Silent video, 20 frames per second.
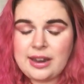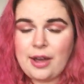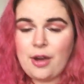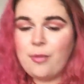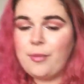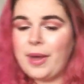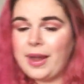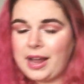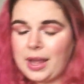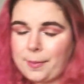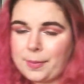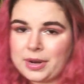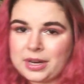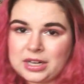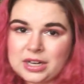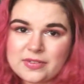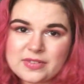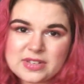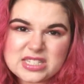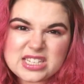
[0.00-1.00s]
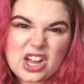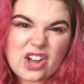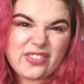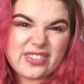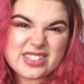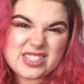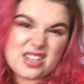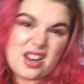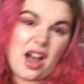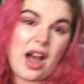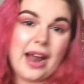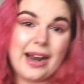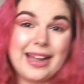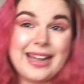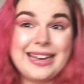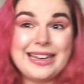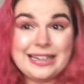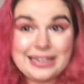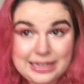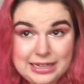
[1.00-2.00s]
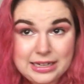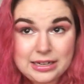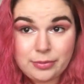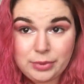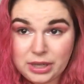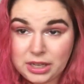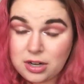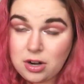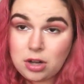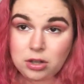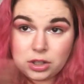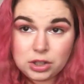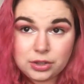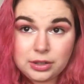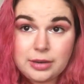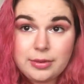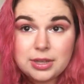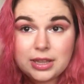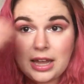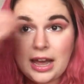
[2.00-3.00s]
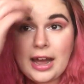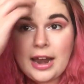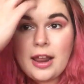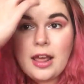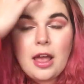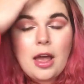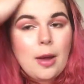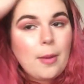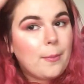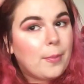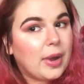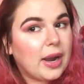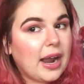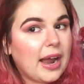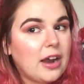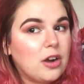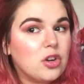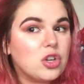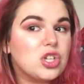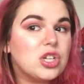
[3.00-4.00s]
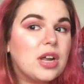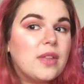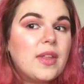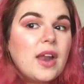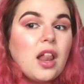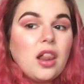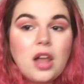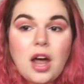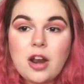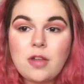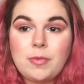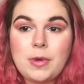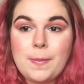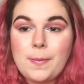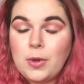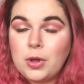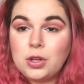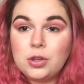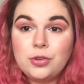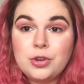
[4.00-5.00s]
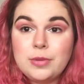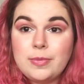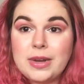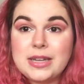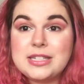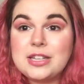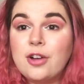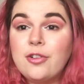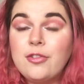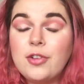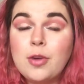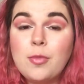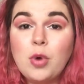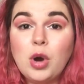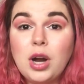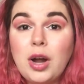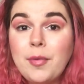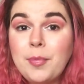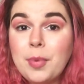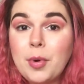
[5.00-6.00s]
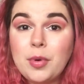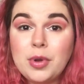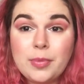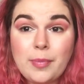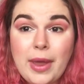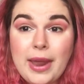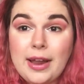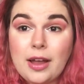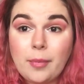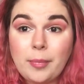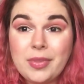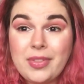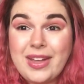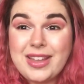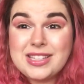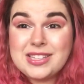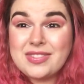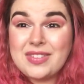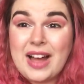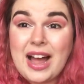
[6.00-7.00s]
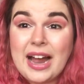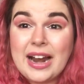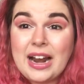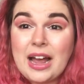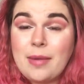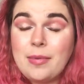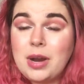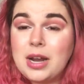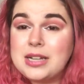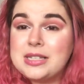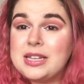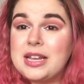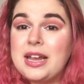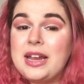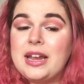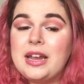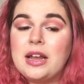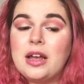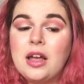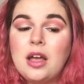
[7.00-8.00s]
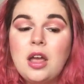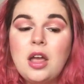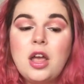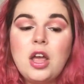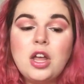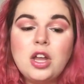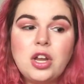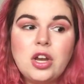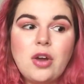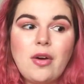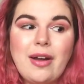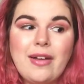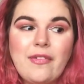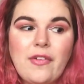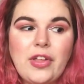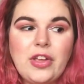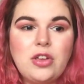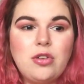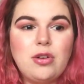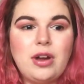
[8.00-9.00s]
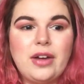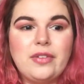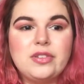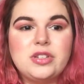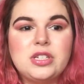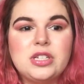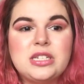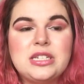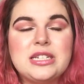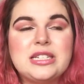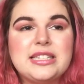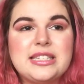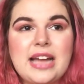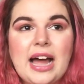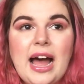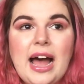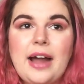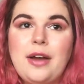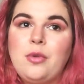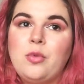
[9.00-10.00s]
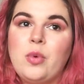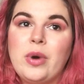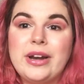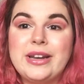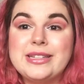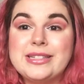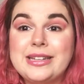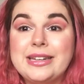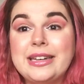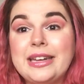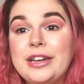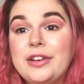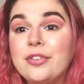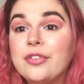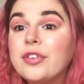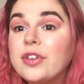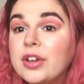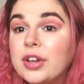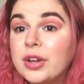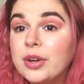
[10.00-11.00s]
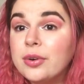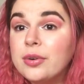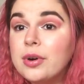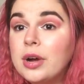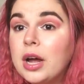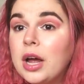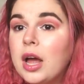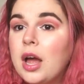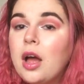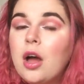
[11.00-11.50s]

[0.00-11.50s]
Now, makeup in and of itself is not a need. We can all agree with that. But I understand that a lot of people, including myself, feel more comfortable with makeup, and that's fine. I'm not saying, you know, I feel like you have to decide what is a need for you